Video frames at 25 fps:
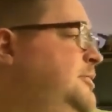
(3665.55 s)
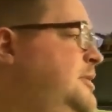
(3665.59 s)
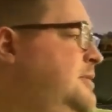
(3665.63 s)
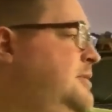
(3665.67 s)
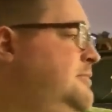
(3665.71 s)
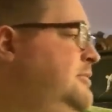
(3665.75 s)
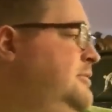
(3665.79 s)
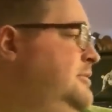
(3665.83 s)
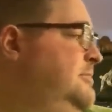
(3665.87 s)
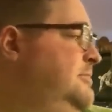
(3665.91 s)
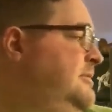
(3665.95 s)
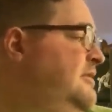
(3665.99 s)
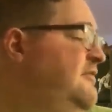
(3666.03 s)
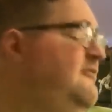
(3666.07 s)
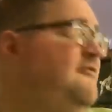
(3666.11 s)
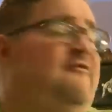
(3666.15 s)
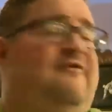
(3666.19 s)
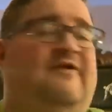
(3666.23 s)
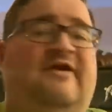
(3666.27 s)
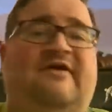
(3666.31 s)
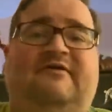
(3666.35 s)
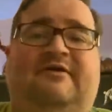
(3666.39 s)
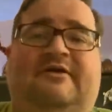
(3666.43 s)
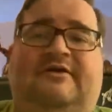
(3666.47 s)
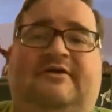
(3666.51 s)
probably my
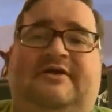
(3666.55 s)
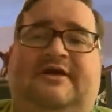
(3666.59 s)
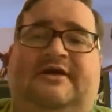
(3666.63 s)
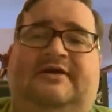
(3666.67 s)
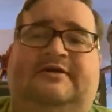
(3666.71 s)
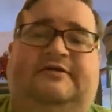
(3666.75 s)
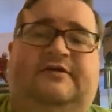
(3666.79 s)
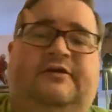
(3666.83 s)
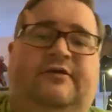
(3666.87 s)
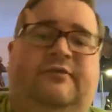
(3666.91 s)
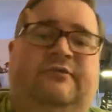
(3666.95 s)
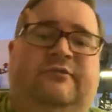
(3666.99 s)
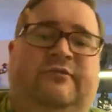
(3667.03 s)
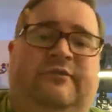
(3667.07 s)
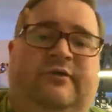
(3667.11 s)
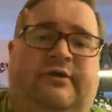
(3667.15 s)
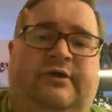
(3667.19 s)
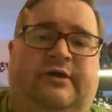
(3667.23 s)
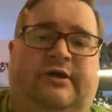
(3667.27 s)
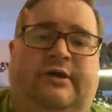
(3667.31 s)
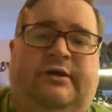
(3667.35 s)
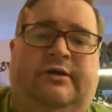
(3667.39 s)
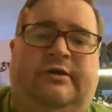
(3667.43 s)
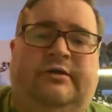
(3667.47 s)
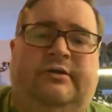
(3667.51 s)
favorite thing so
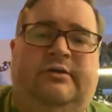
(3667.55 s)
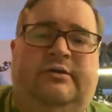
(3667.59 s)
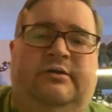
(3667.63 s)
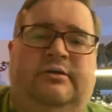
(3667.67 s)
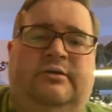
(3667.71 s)
far.